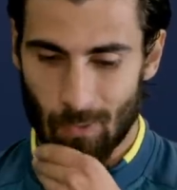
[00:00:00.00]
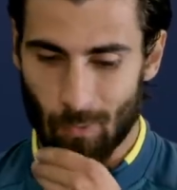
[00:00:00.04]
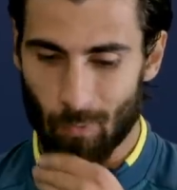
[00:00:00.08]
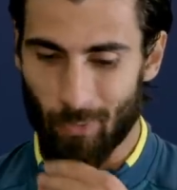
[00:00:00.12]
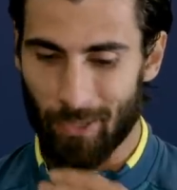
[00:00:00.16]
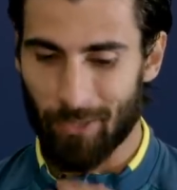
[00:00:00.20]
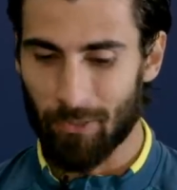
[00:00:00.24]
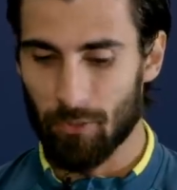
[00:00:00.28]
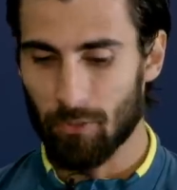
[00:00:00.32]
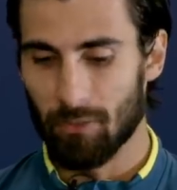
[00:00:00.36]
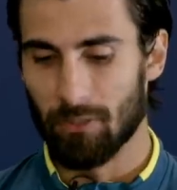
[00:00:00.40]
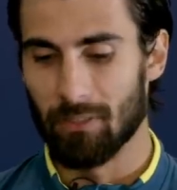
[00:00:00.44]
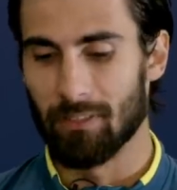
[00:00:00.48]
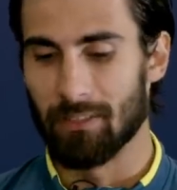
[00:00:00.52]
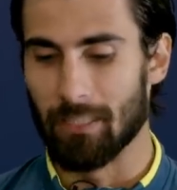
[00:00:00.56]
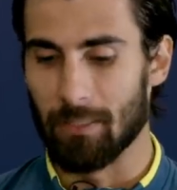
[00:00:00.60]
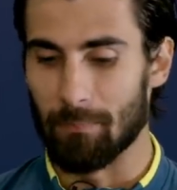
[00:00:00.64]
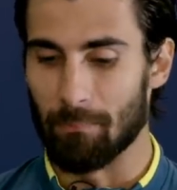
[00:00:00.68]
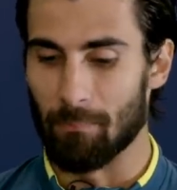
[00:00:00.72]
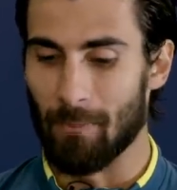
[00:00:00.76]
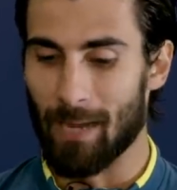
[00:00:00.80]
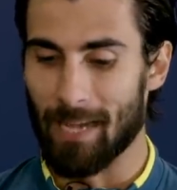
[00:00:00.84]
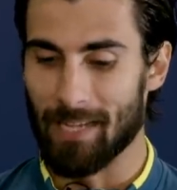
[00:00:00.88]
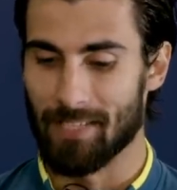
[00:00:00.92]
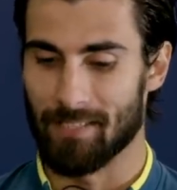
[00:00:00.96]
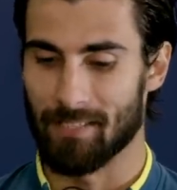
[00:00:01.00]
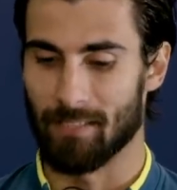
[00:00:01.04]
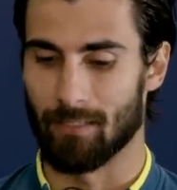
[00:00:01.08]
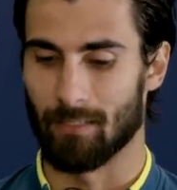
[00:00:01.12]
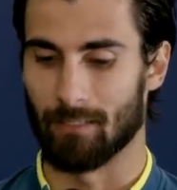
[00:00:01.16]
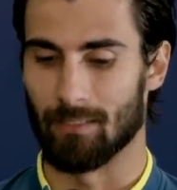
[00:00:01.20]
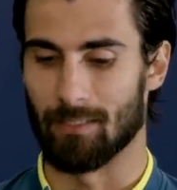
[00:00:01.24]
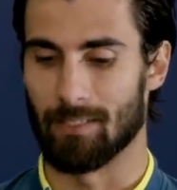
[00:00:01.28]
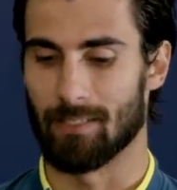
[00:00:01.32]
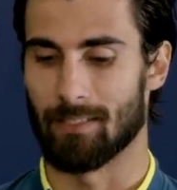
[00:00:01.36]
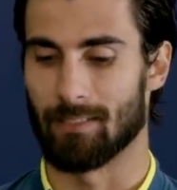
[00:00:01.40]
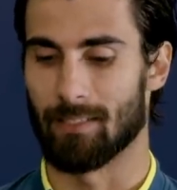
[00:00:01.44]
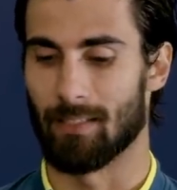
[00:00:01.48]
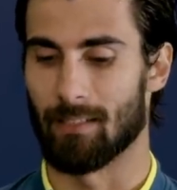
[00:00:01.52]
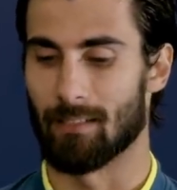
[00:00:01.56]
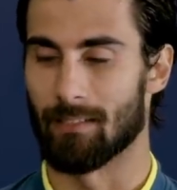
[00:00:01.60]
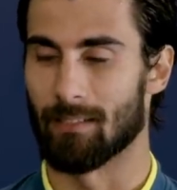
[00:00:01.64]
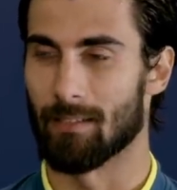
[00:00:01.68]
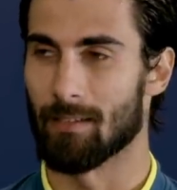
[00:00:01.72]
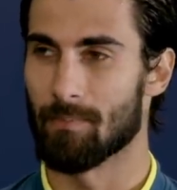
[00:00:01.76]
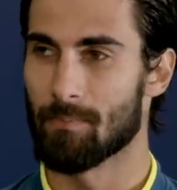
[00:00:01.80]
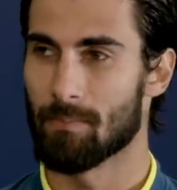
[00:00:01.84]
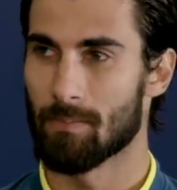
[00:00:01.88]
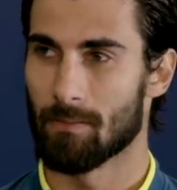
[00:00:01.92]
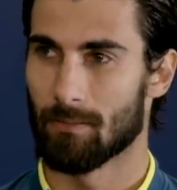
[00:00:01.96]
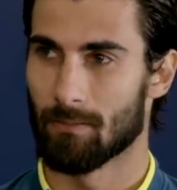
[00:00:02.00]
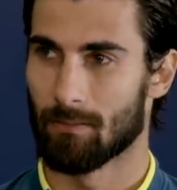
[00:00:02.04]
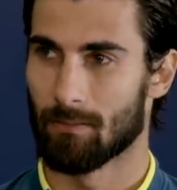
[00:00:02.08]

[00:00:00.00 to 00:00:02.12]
Why couldn't the bicycle stand up?